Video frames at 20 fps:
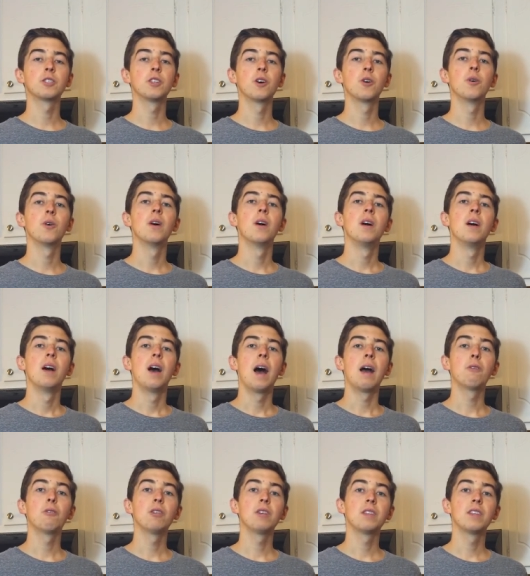you know, so
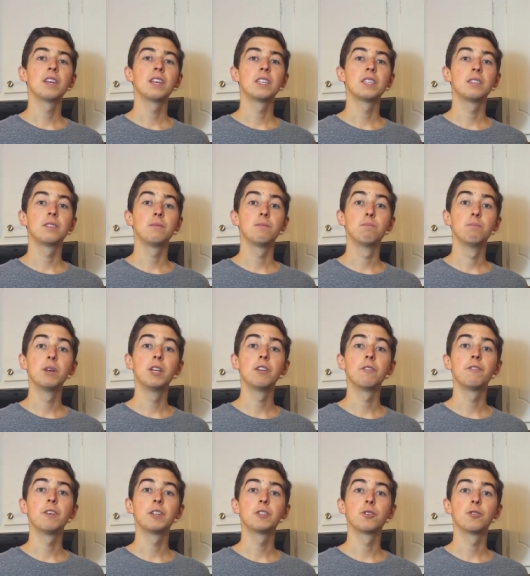I really think it's
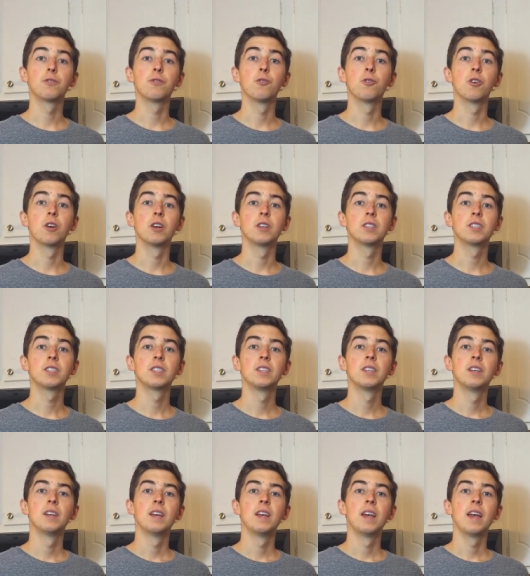beneficial for
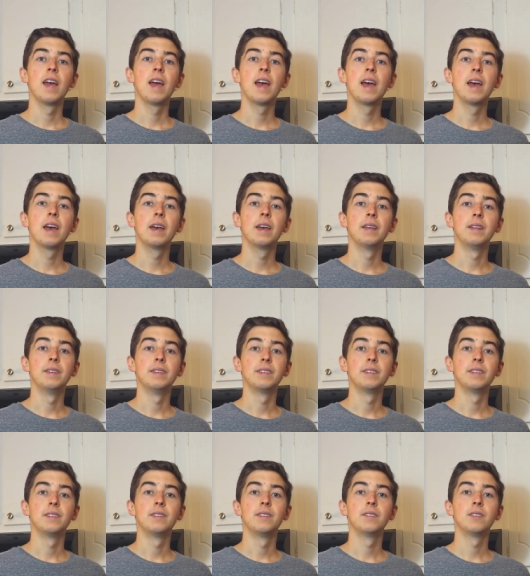us,
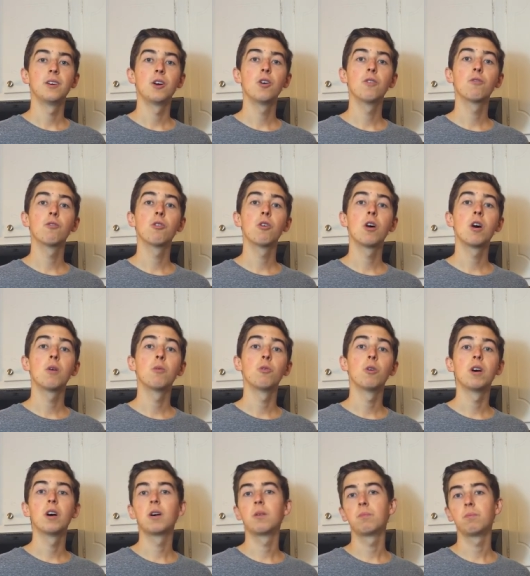and
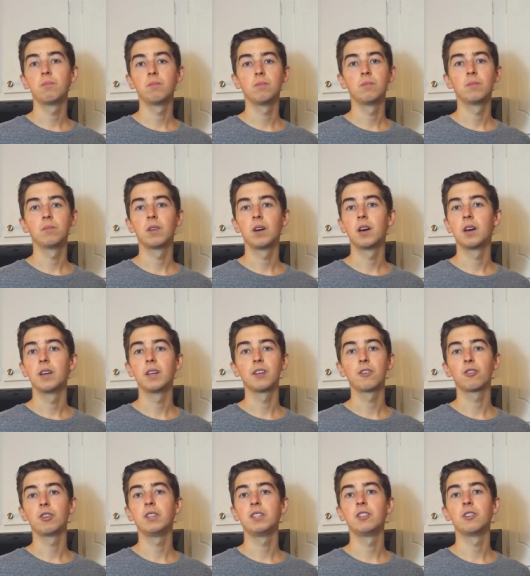overall will help
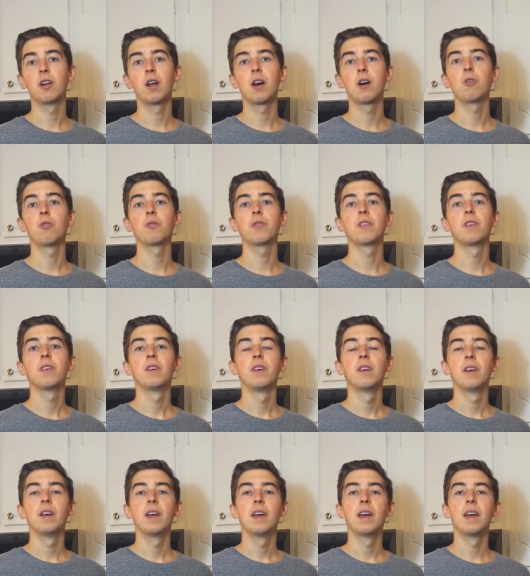increase your health
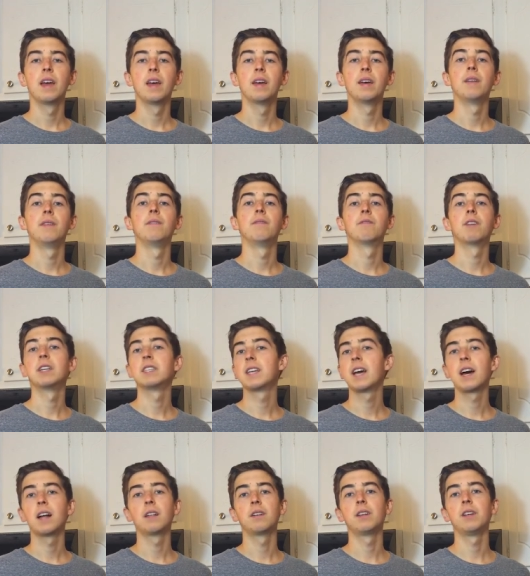and
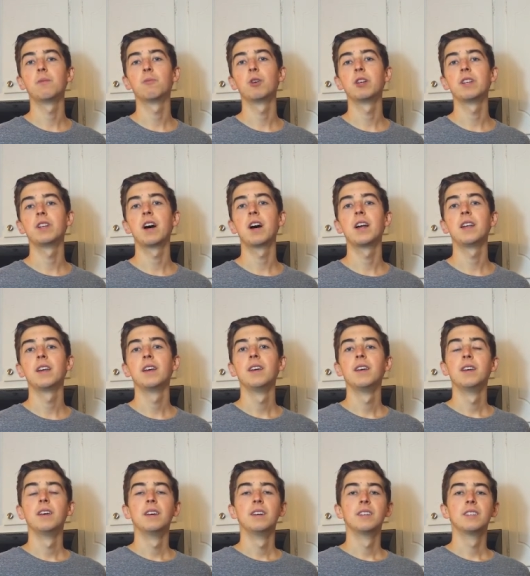vitality and
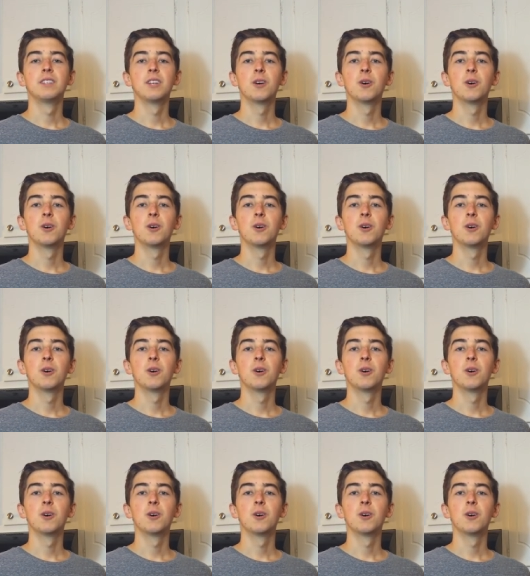whatnot.